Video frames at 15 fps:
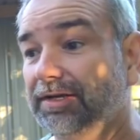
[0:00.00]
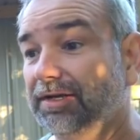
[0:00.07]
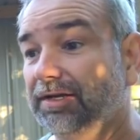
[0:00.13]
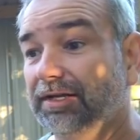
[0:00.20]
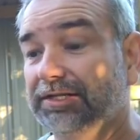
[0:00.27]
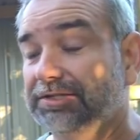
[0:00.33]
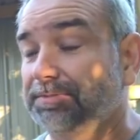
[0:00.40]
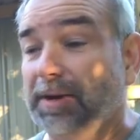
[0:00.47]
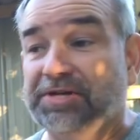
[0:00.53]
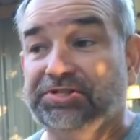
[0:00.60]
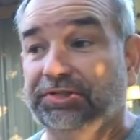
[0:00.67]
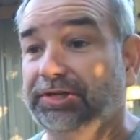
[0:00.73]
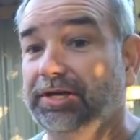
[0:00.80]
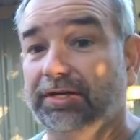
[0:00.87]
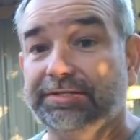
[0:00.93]

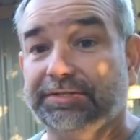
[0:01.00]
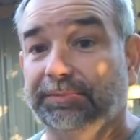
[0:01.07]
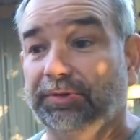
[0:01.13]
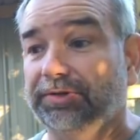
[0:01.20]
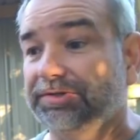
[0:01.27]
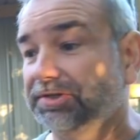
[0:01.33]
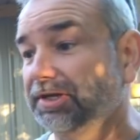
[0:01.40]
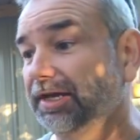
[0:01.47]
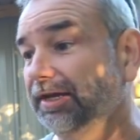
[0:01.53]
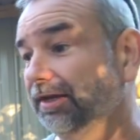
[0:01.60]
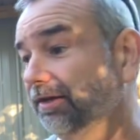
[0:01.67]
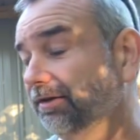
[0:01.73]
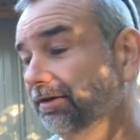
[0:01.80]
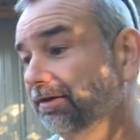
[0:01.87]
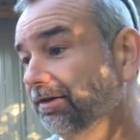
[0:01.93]
especially customers.
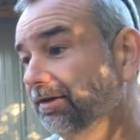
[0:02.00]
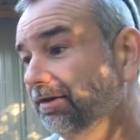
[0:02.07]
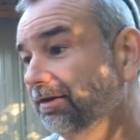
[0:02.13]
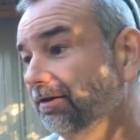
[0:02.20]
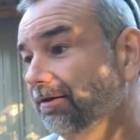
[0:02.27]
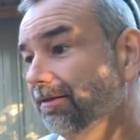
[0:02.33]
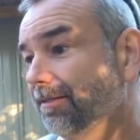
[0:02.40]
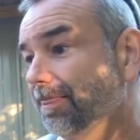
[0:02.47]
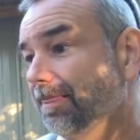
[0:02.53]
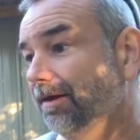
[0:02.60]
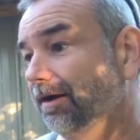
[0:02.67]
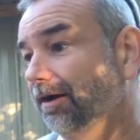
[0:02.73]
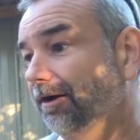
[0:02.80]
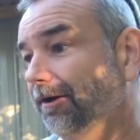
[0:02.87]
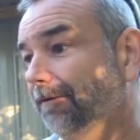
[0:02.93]
And
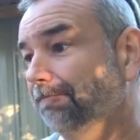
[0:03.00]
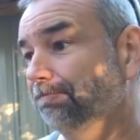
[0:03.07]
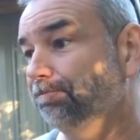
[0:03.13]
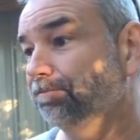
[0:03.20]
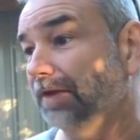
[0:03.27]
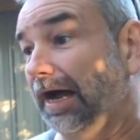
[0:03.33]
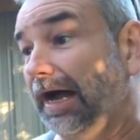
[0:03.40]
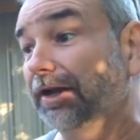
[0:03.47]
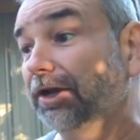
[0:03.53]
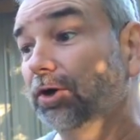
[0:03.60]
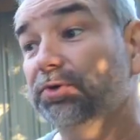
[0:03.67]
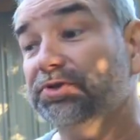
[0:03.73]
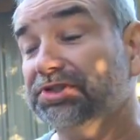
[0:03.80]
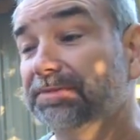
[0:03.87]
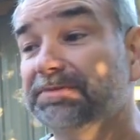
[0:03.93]
I
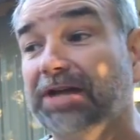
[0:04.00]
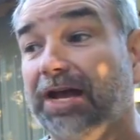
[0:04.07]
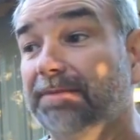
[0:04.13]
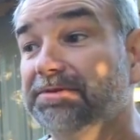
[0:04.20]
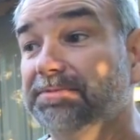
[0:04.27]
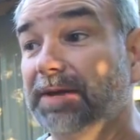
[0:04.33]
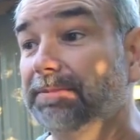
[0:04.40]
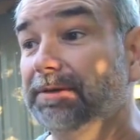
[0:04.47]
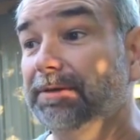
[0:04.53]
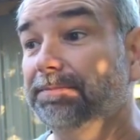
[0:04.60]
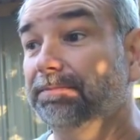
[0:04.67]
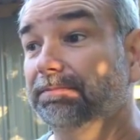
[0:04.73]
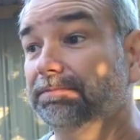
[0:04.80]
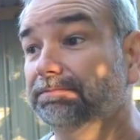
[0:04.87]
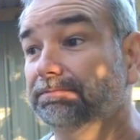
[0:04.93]
know sometimes maybe
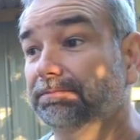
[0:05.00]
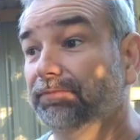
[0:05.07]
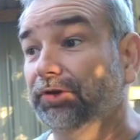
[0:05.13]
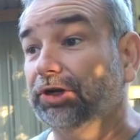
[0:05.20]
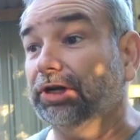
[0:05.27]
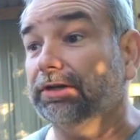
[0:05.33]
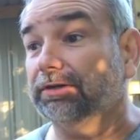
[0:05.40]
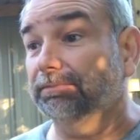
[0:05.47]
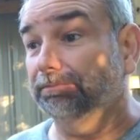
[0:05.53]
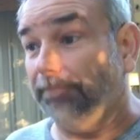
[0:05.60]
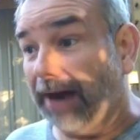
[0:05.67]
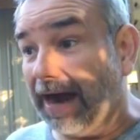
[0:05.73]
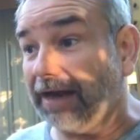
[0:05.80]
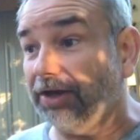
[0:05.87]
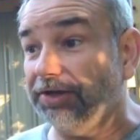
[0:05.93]

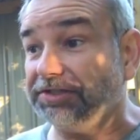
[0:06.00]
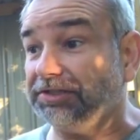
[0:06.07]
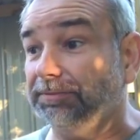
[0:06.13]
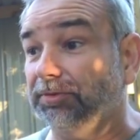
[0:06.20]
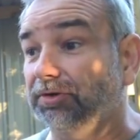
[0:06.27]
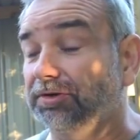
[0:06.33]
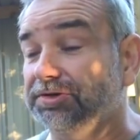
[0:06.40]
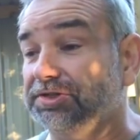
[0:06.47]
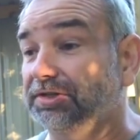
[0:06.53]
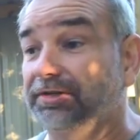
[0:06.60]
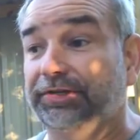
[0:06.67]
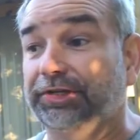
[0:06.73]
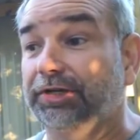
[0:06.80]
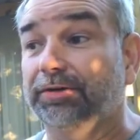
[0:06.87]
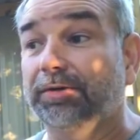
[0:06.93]
my customers,
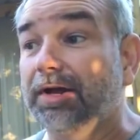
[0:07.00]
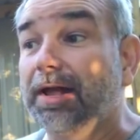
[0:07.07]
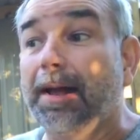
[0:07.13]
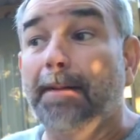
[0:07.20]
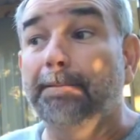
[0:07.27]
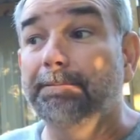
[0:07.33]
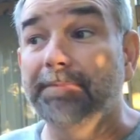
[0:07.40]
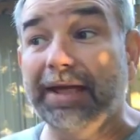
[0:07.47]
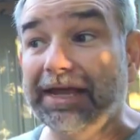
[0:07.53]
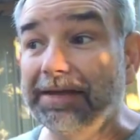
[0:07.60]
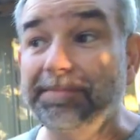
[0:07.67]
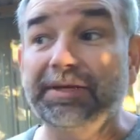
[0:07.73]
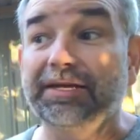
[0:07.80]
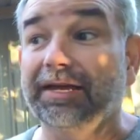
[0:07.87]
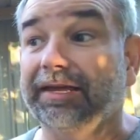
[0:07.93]
you know,
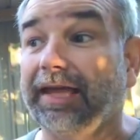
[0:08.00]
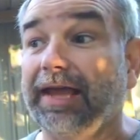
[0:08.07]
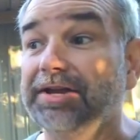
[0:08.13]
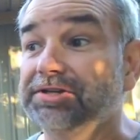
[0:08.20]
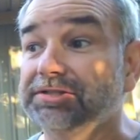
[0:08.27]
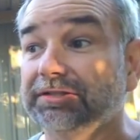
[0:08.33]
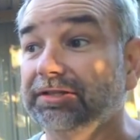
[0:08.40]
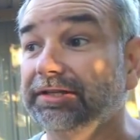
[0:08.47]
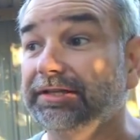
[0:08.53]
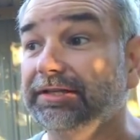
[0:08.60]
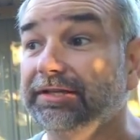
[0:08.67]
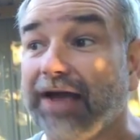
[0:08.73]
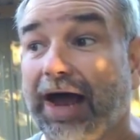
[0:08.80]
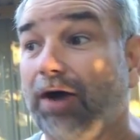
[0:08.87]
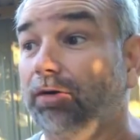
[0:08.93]
maybe
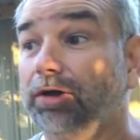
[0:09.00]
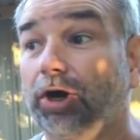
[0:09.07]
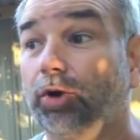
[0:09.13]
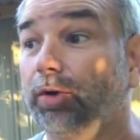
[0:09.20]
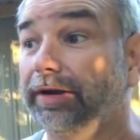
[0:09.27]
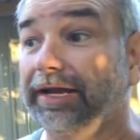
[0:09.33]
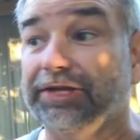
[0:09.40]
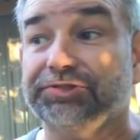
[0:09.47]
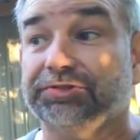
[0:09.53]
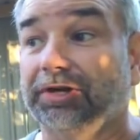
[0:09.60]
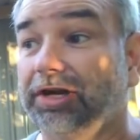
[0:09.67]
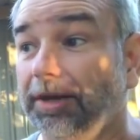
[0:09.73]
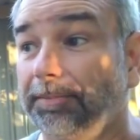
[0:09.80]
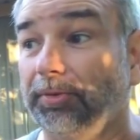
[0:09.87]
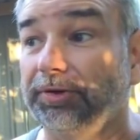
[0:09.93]
occasionally I'll go an extra
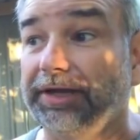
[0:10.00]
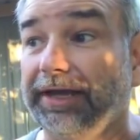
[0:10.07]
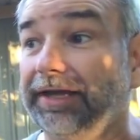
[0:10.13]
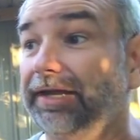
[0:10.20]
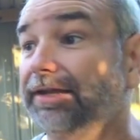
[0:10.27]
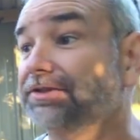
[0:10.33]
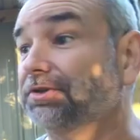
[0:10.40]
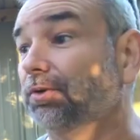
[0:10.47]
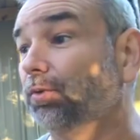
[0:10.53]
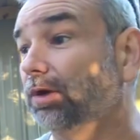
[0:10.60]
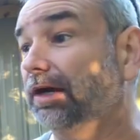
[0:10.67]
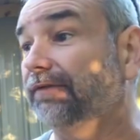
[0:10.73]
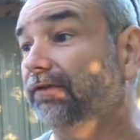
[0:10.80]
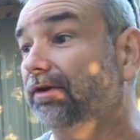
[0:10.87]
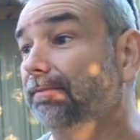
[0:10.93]
couple of days or
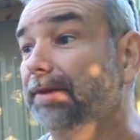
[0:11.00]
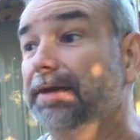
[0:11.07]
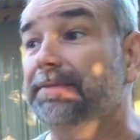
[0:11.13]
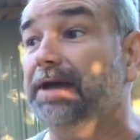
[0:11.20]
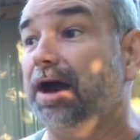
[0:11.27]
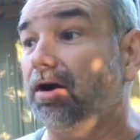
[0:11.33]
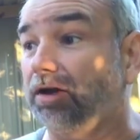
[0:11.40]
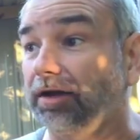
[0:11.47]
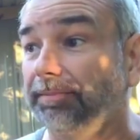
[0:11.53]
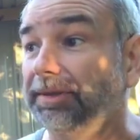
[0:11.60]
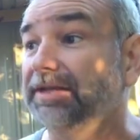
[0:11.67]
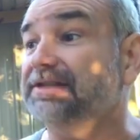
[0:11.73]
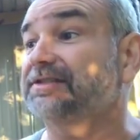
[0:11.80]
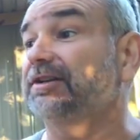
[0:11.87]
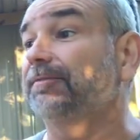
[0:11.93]
whatever, and maybe I'll
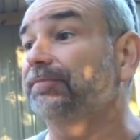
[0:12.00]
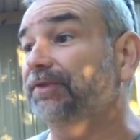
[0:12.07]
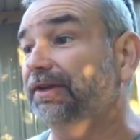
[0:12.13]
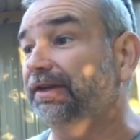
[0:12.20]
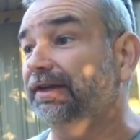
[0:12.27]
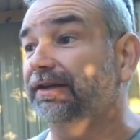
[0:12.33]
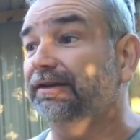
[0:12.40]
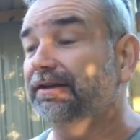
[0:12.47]
commit something, and